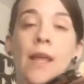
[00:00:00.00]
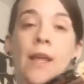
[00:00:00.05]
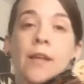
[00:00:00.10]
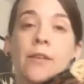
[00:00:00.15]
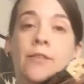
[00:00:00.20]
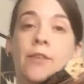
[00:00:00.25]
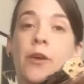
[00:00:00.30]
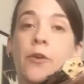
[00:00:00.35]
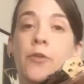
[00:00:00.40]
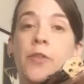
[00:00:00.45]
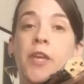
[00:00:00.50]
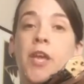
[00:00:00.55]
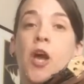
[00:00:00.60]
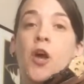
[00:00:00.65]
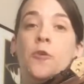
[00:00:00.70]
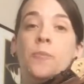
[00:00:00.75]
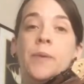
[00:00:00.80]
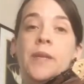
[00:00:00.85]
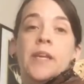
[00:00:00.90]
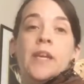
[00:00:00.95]
So the
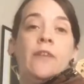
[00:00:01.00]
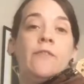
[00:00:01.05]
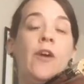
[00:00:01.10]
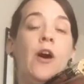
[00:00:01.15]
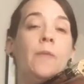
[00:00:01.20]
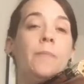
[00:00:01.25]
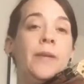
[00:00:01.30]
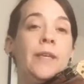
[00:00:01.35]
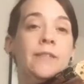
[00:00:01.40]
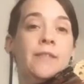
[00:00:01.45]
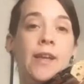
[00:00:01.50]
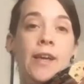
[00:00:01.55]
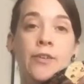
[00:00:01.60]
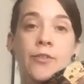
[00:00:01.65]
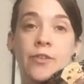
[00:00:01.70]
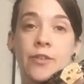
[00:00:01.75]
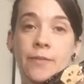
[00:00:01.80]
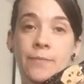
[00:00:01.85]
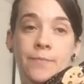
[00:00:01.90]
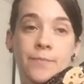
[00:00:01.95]
opening of our B
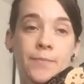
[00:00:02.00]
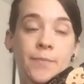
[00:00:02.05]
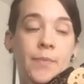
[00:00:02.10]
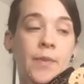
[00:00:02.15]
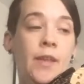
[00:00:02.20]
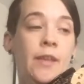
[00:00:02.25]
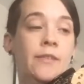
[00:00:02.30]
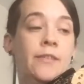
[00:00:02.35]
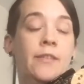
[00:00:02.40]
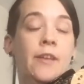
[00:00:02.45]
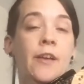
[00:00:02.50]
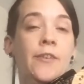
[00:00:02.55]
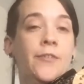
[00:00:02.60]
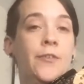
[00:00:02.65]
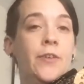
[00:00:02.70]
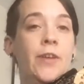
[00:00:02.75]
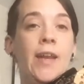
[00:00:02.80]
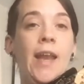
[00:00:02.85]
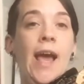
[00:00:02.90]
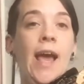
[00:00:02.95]
section starts
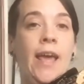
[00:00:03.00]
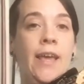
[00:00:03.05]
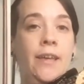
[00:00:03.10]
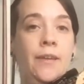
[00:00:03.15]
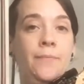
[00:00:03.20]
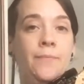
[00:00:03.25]
on an A.